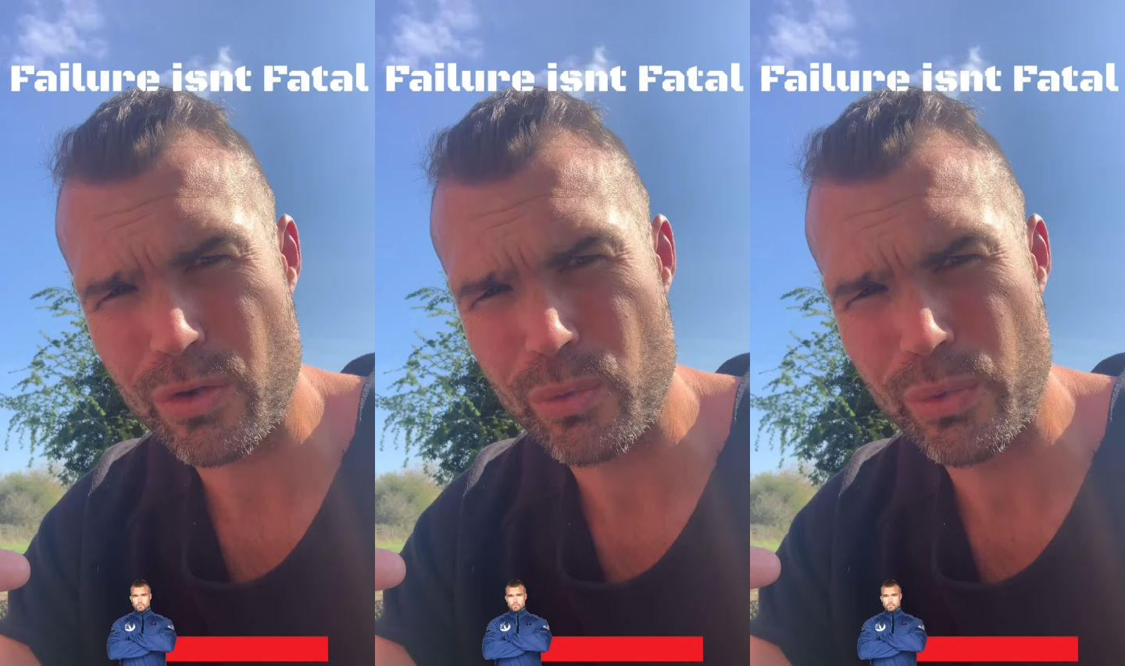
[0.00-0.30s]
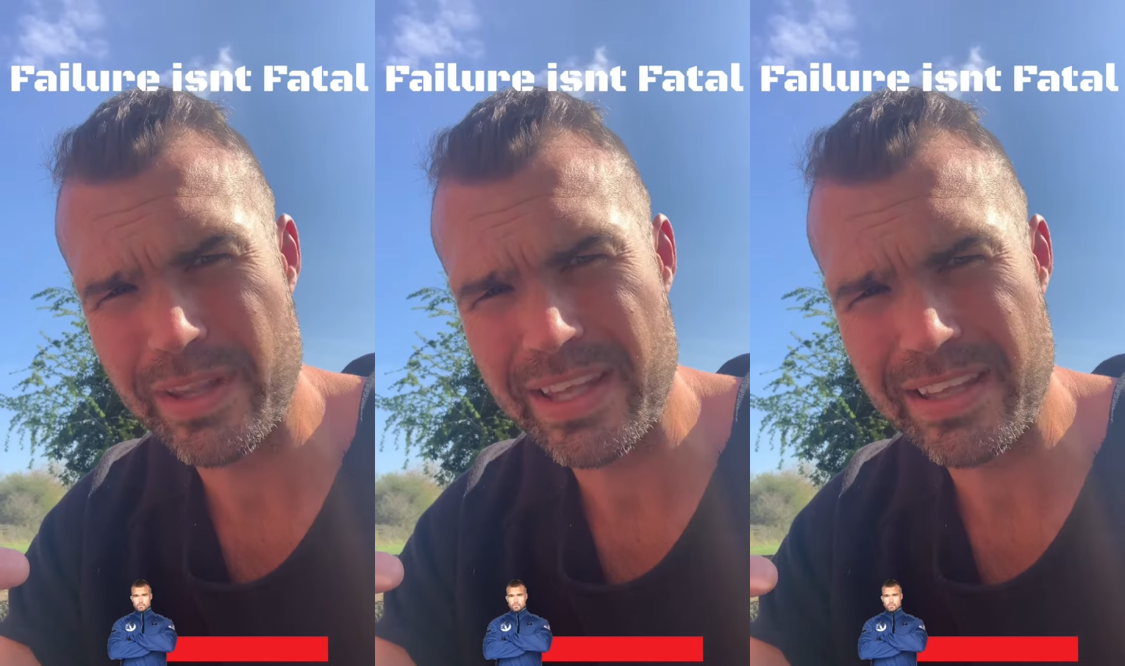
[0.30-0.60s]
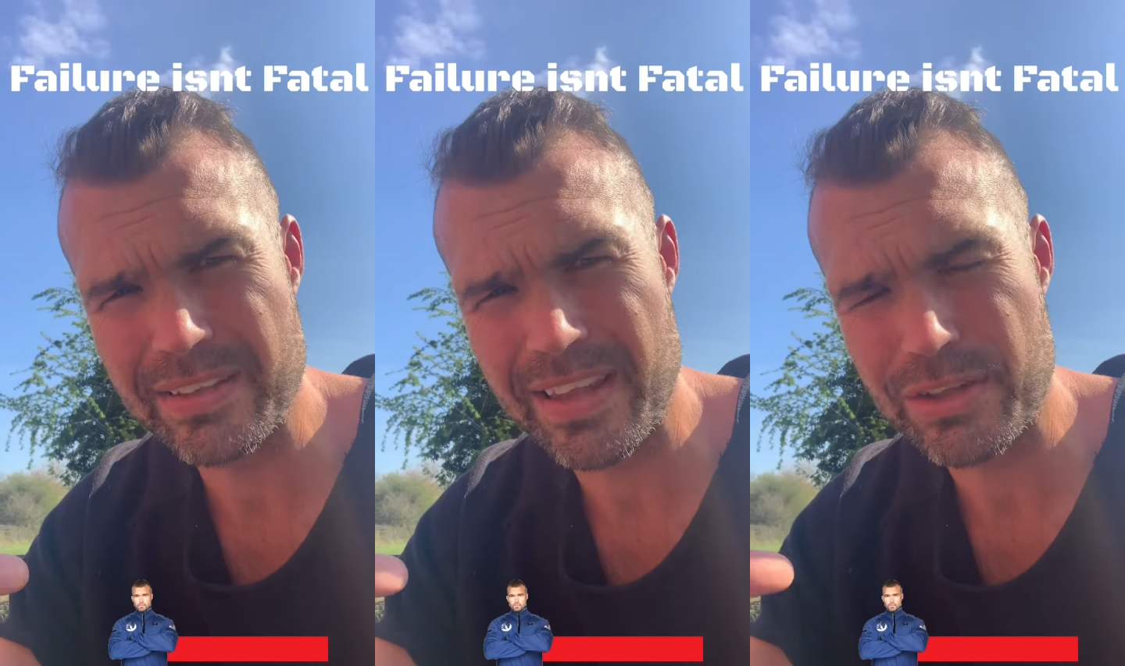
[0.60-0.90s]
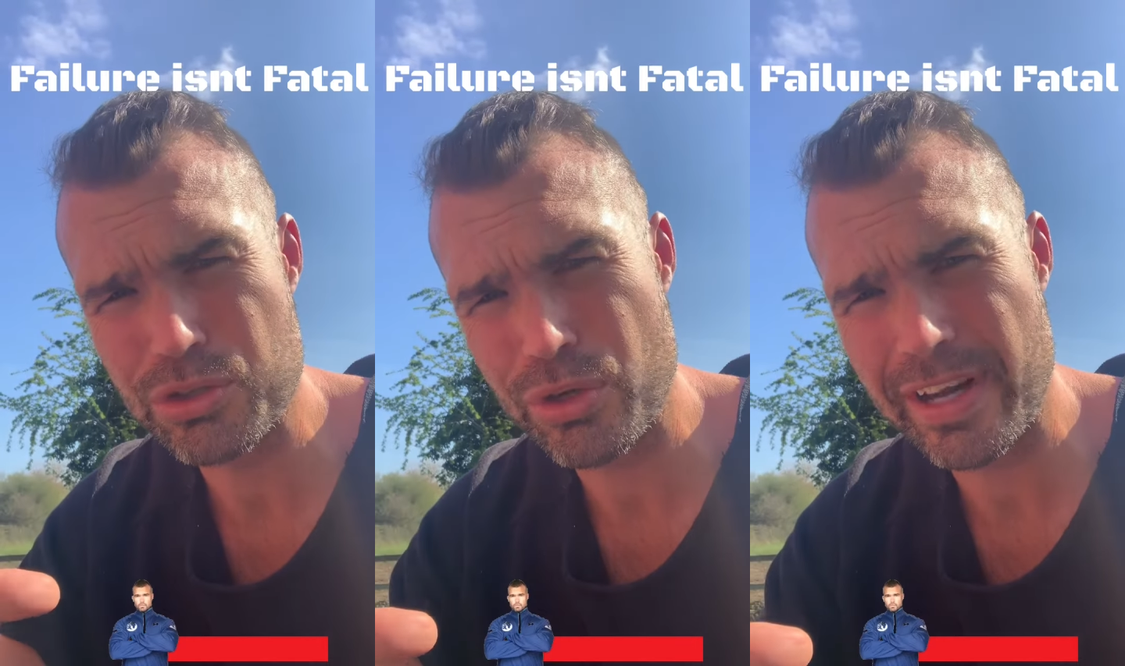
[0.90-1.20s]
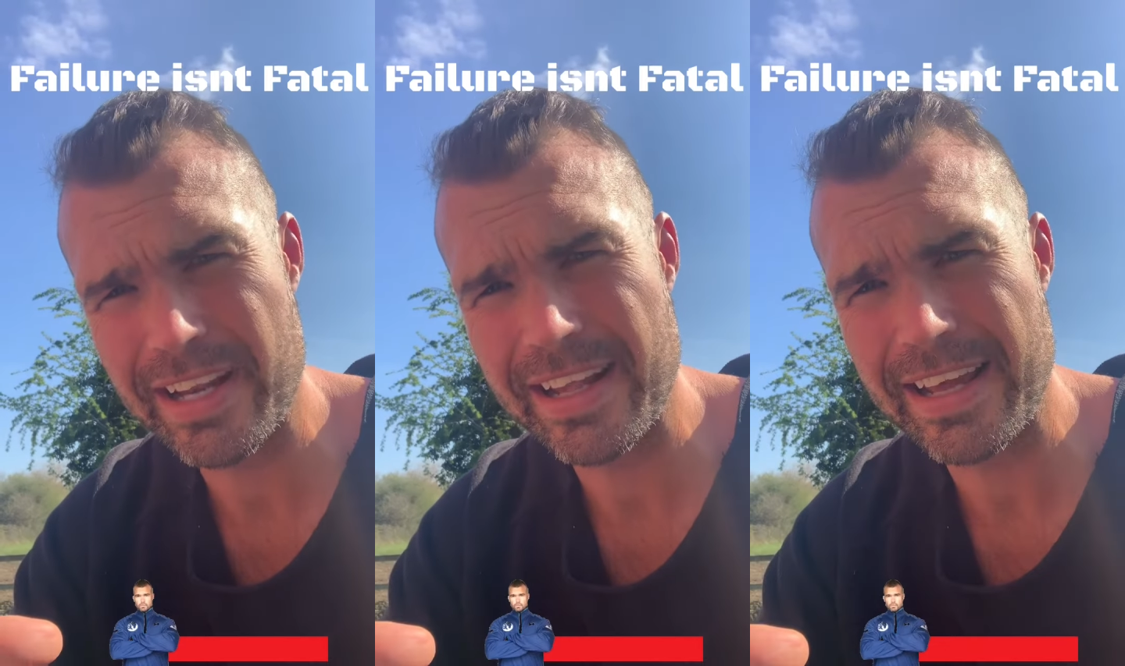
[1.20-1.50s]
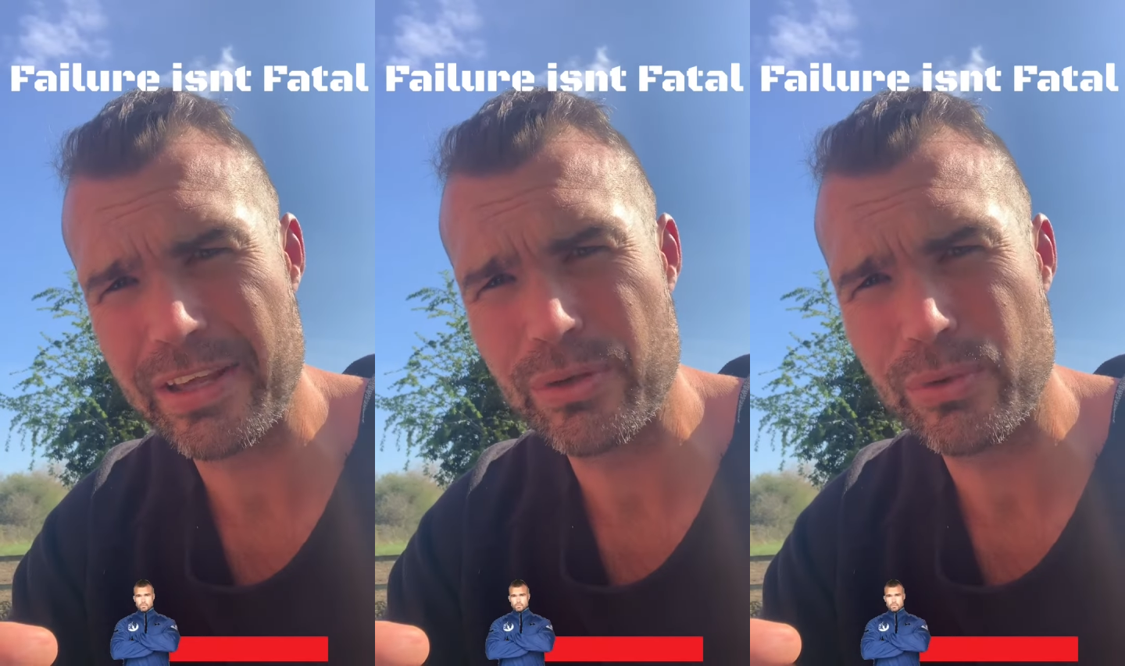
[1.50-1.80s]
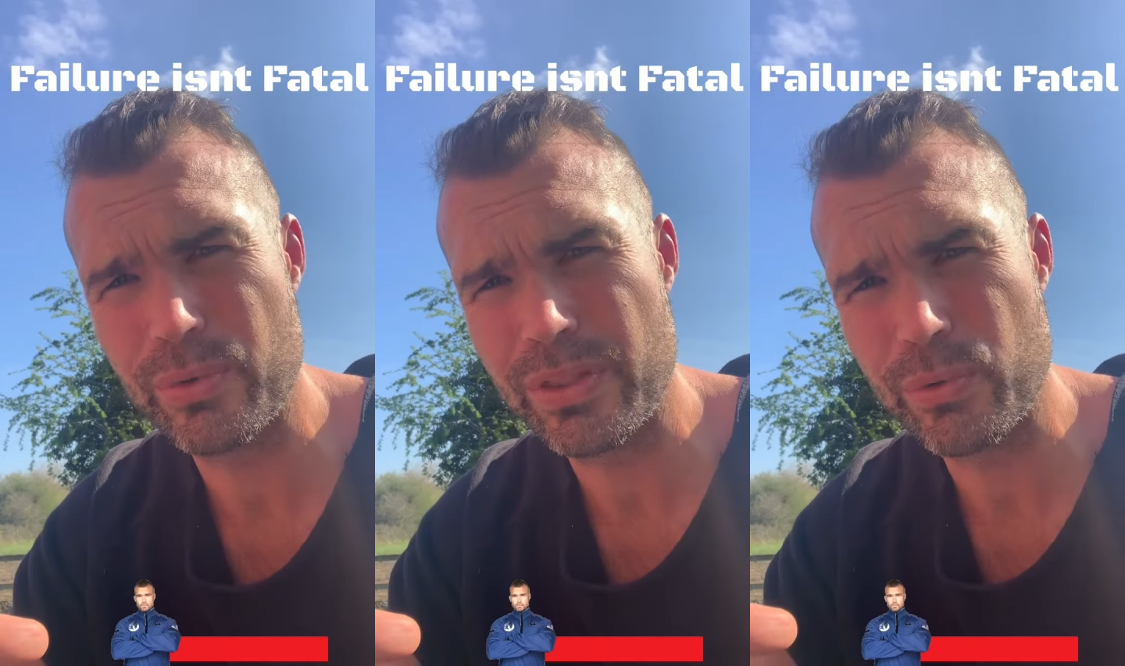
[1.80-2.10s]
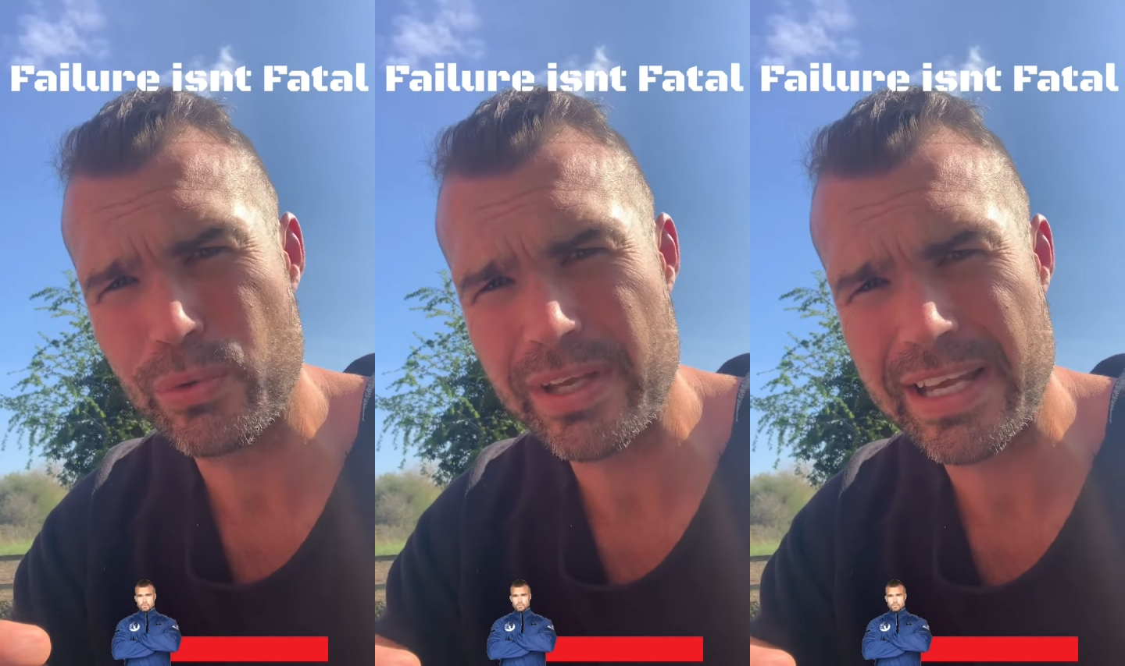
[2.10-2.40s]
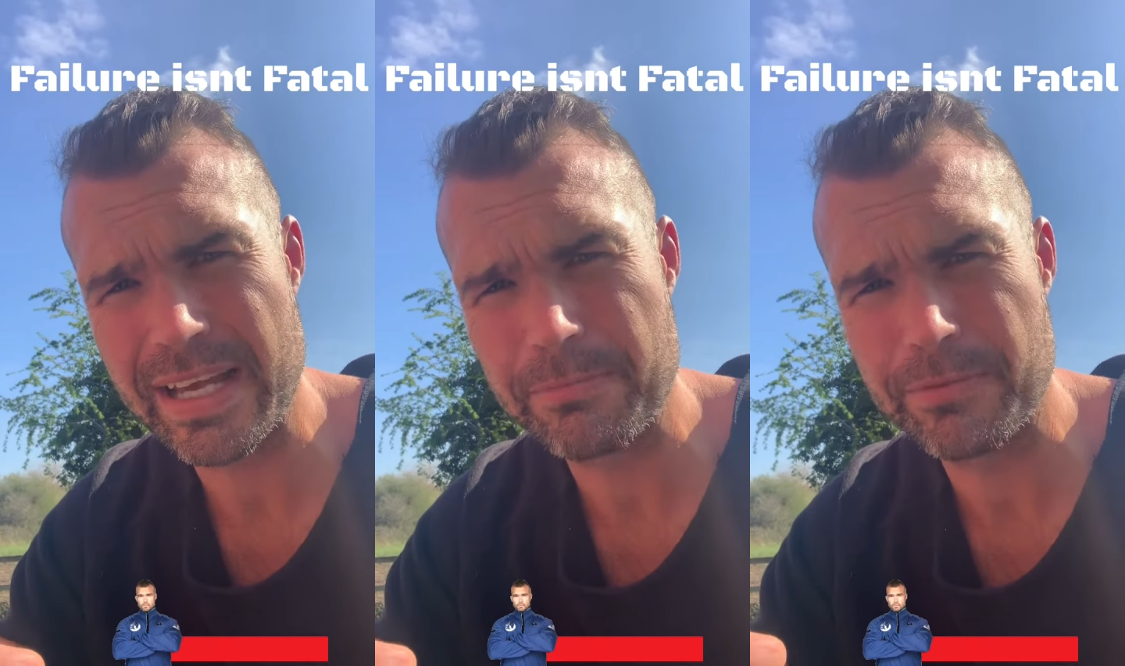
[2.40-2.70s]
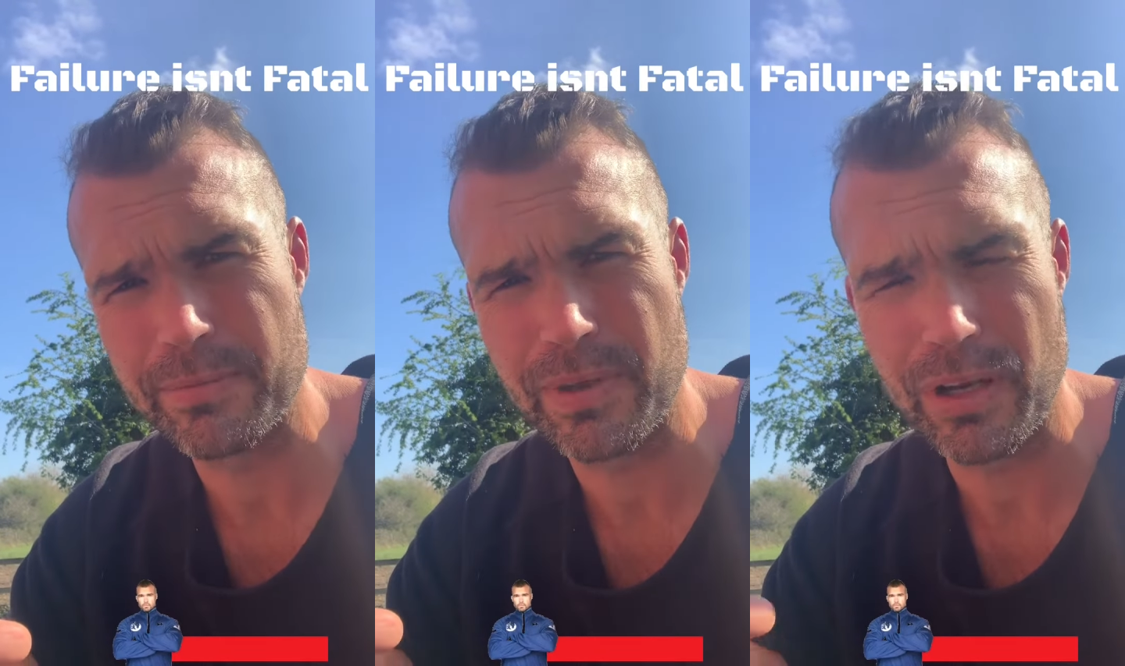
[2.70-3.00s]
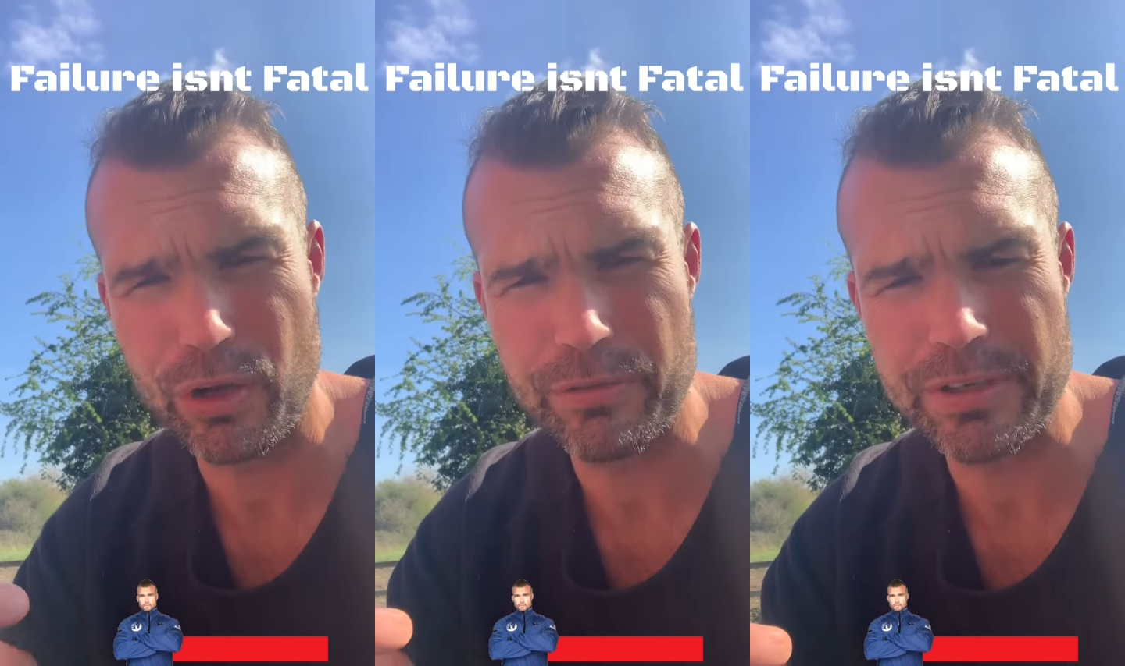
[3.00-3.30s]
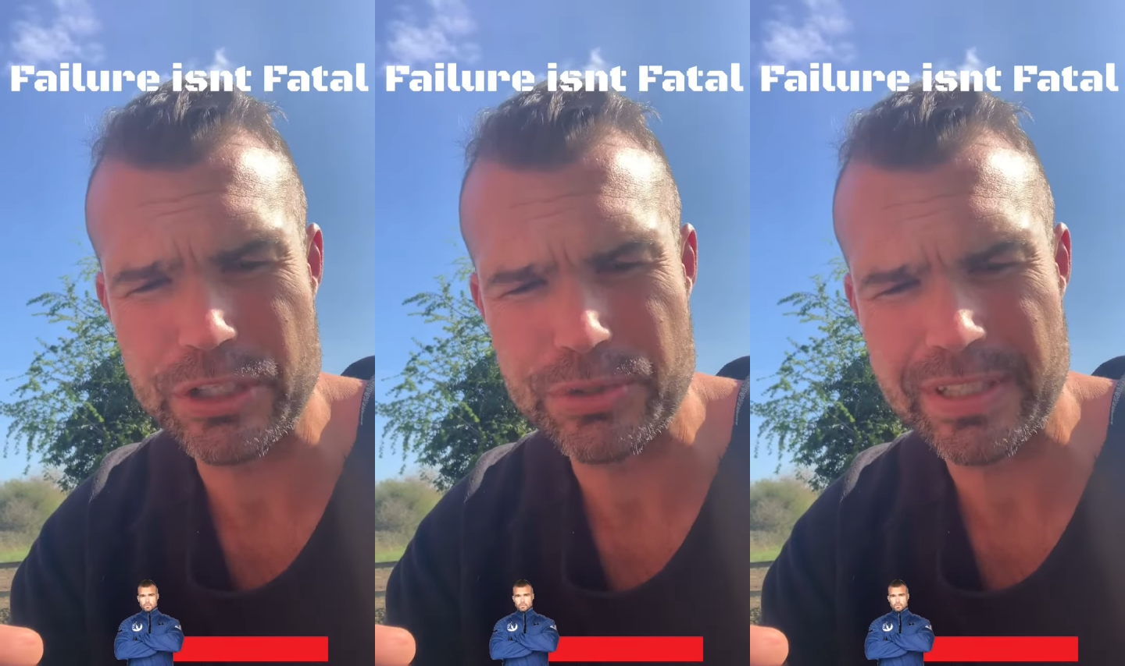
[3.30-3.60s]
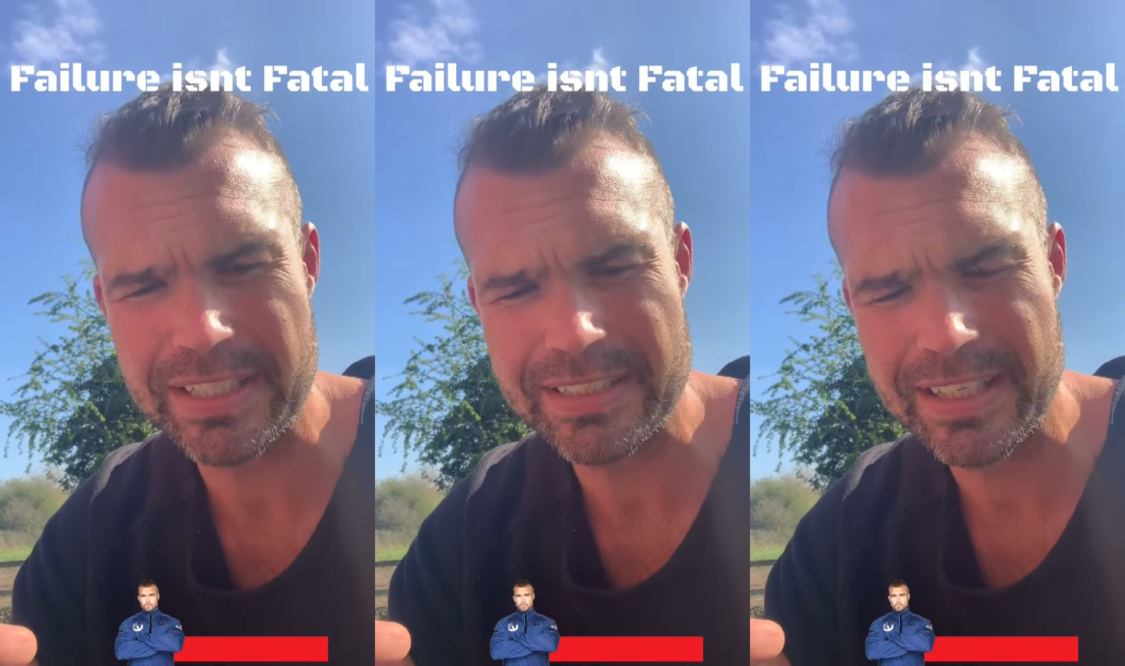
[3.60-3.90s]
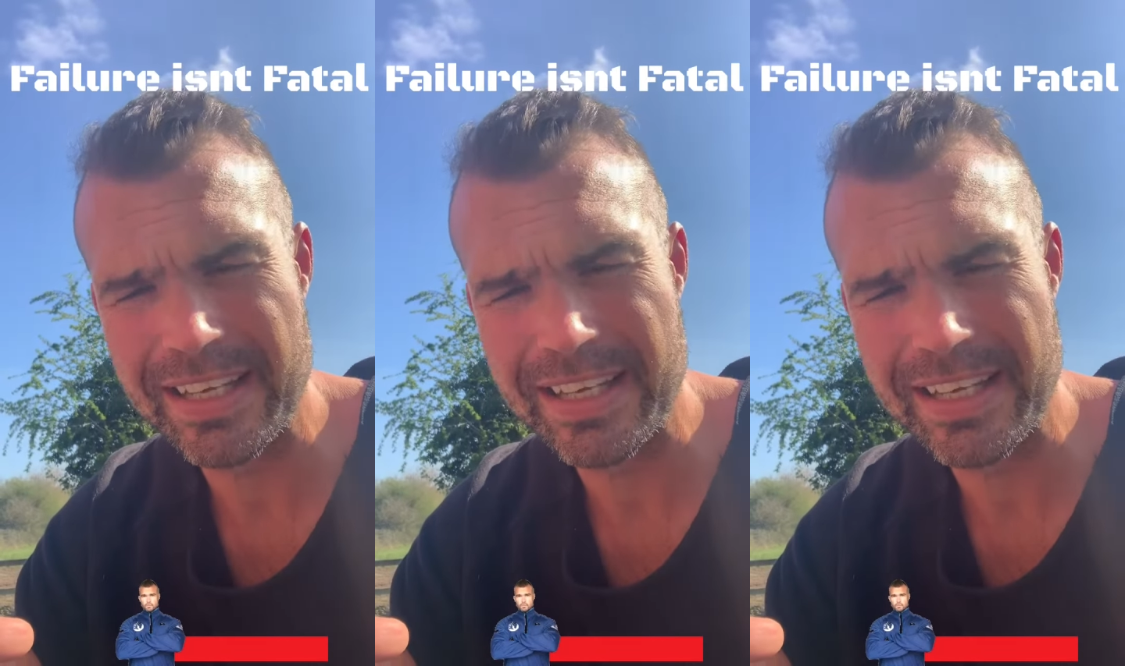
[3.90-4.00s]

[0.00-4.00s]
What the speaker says: where the training angle and the rehab from a lot of injuries